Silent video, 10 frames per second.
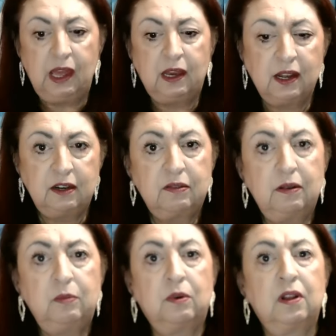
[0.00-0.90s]
a
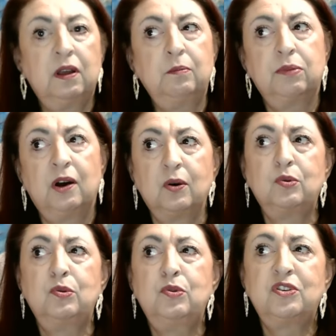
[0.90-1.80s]
country will
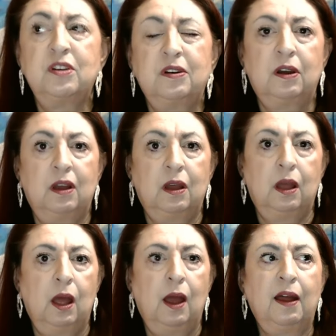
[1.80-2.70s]
impose
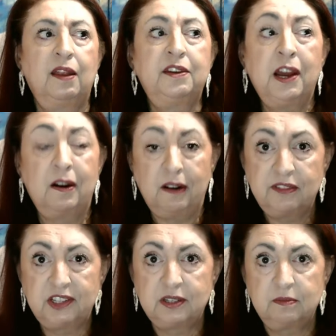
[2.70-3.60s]

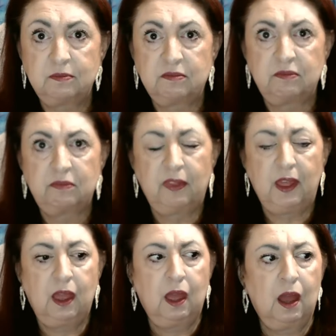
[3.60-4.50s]
tariffs
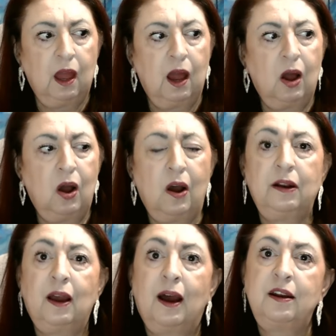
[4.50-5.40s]

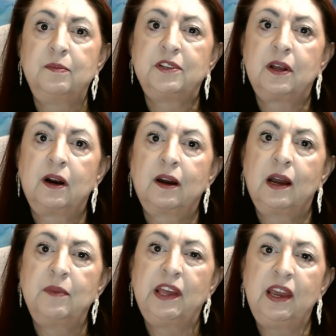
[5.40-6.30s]
on items that are
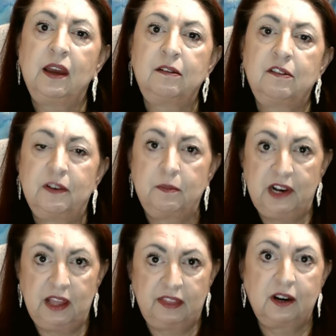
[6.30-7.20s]
coming in from
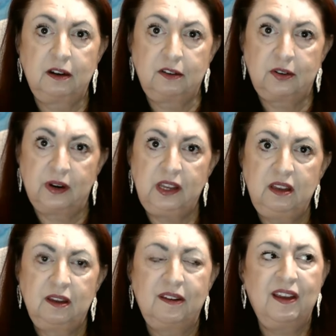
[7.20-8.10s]
another
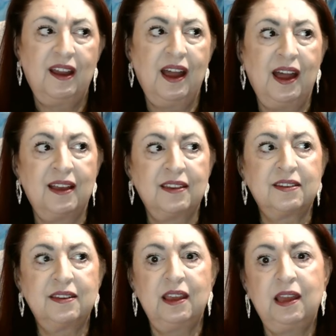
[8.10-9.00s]
country
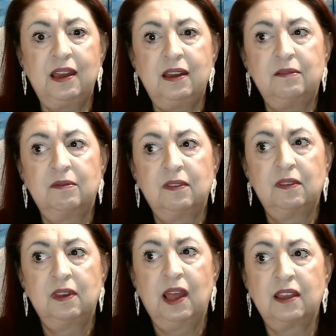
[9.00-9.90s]
as a
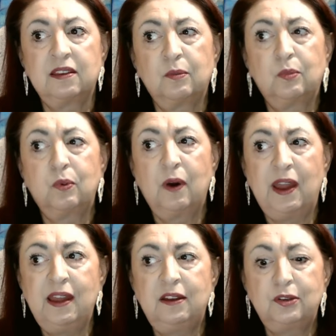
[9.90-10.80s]

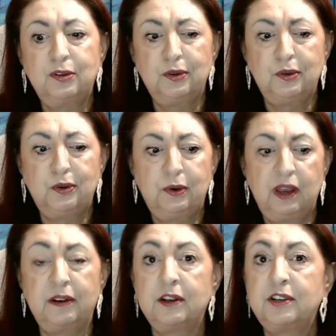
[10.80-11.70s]
way to
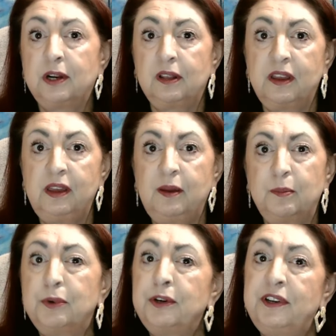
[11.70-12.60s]
initially
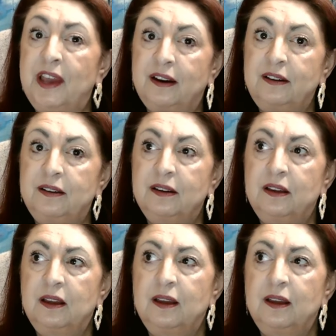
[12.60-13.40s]
protect